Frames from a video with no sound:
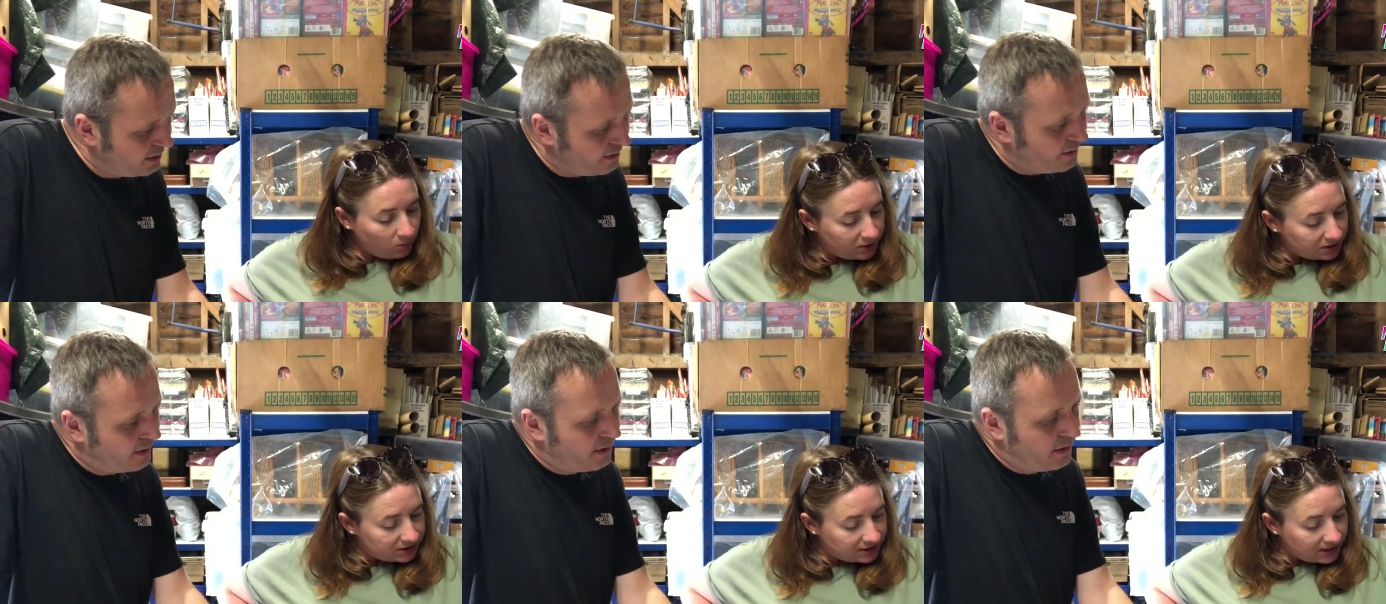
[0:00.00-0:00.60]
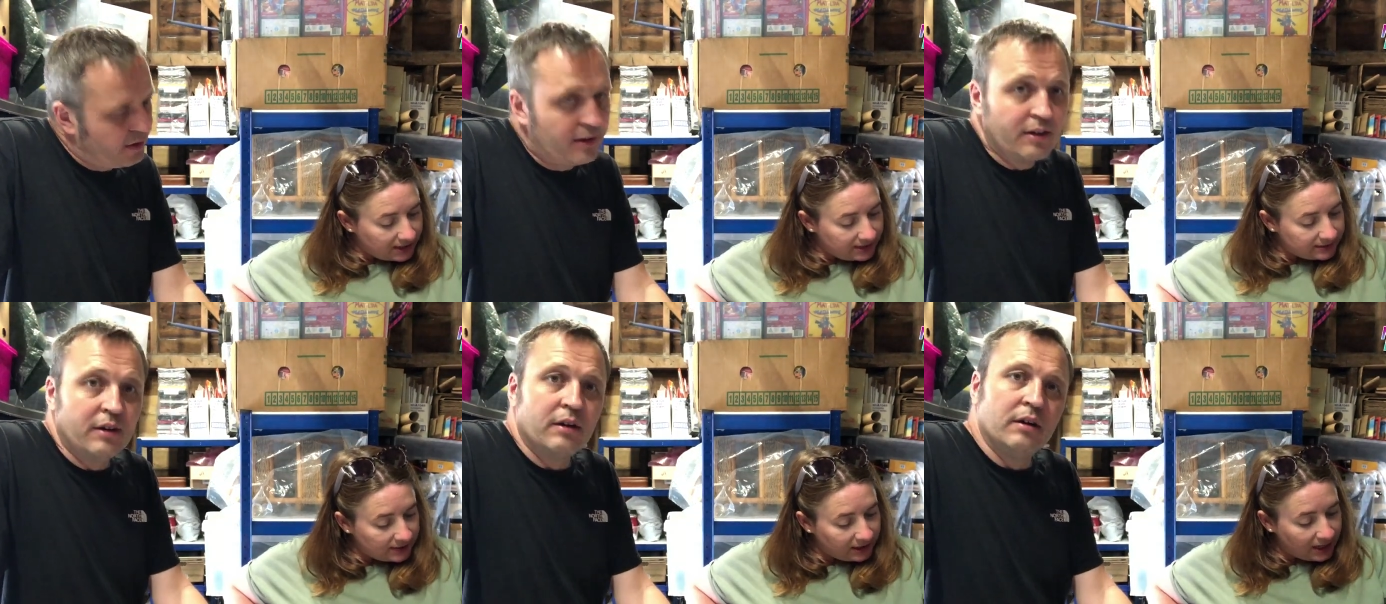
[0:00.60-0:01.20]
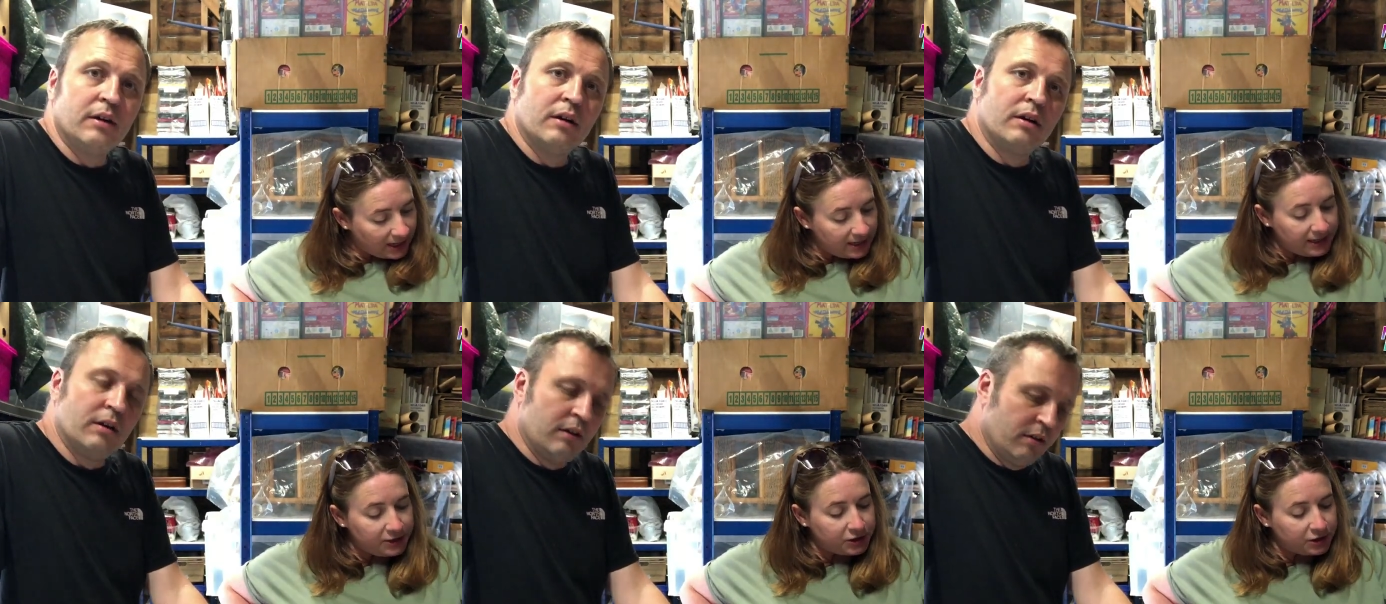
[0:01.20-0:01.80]
Speaker 1: which says a
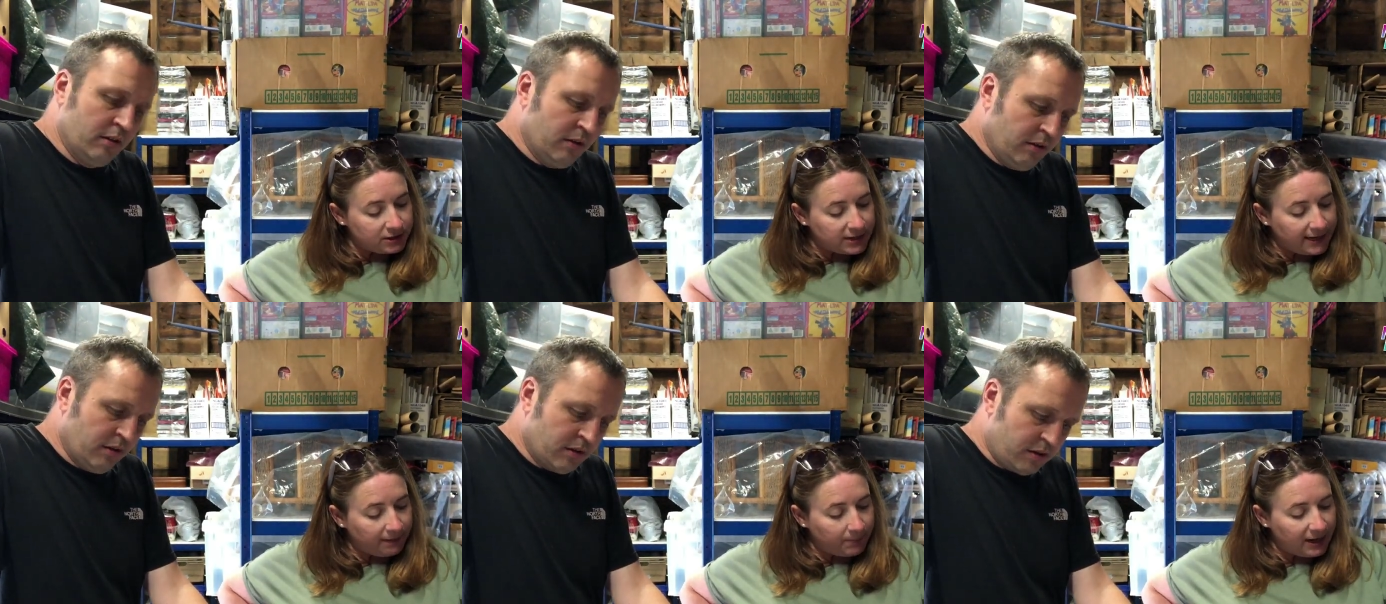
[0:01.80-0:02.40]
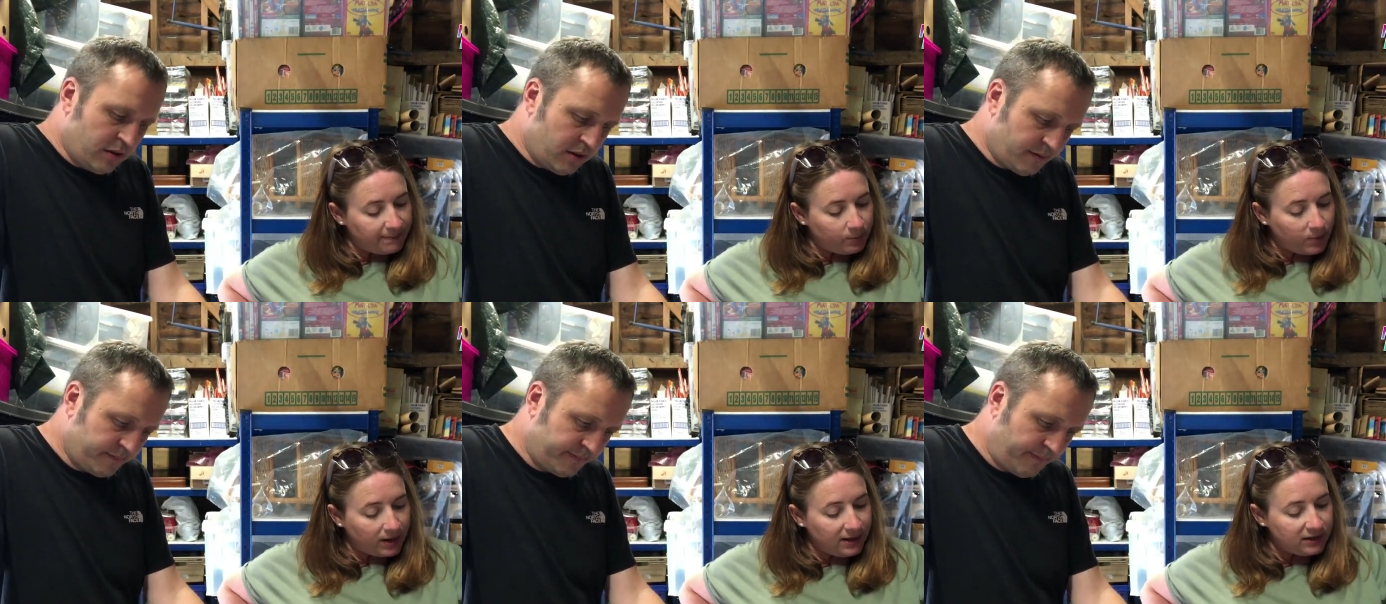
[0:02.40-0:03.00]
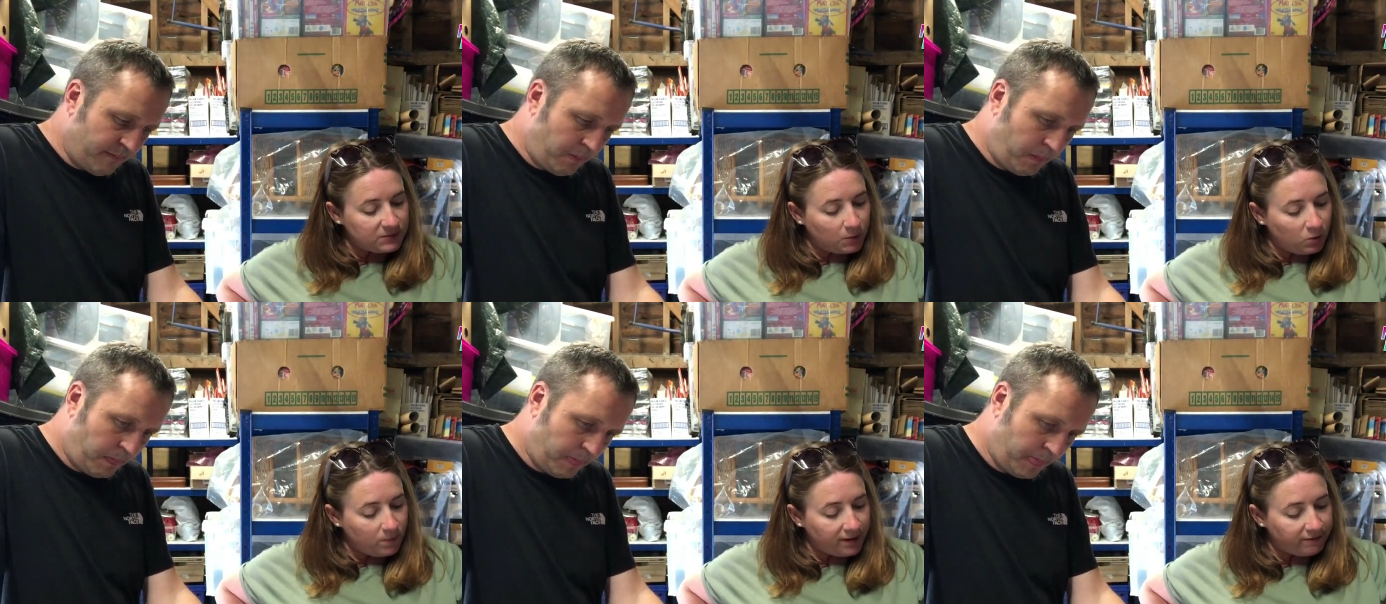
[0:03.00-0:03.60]
cage containing paperweights,
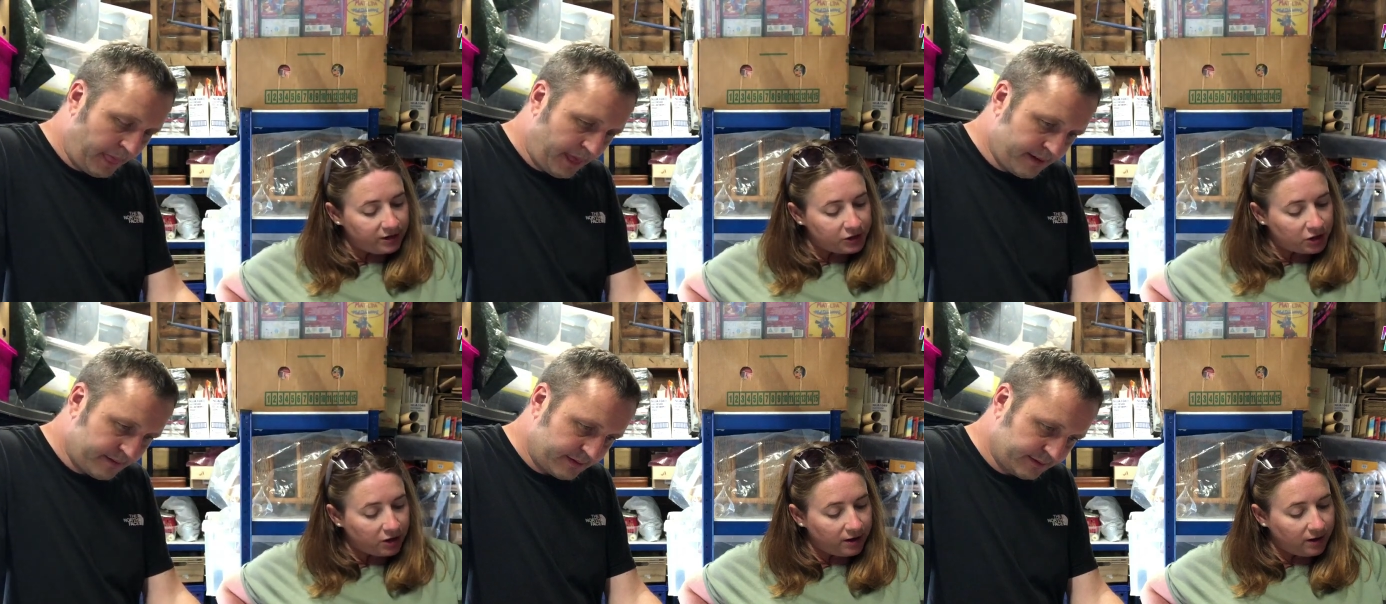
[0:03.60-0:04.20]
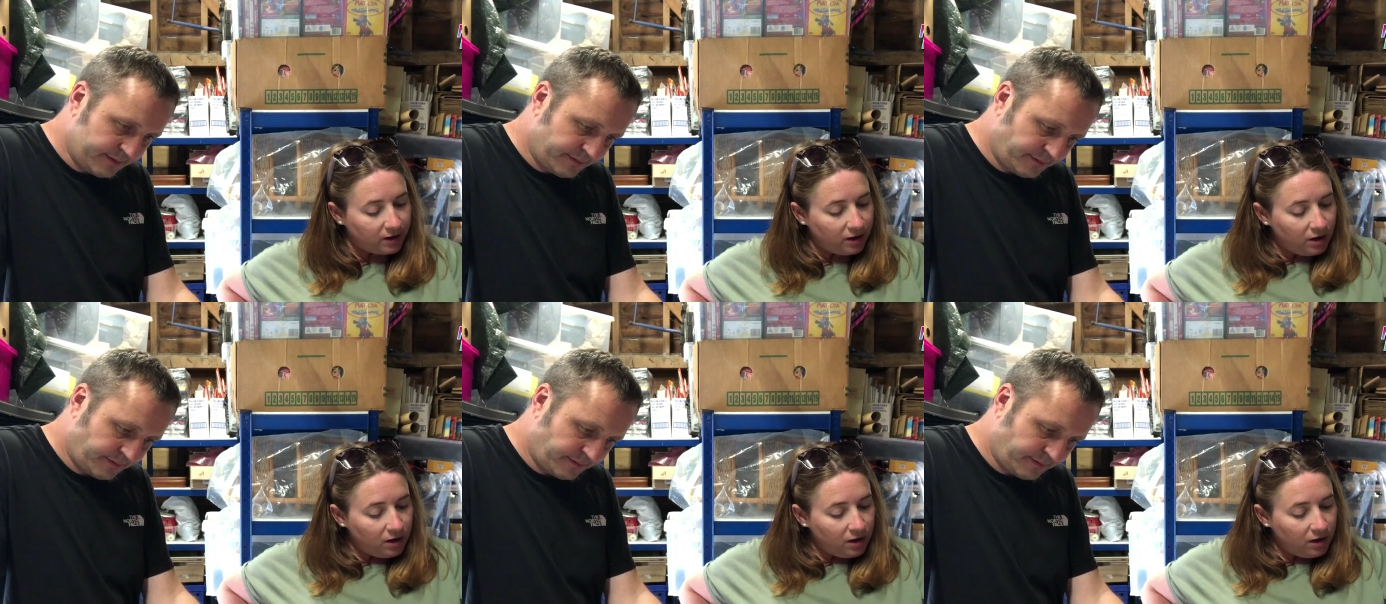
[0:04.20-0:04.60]
Portmeirion china,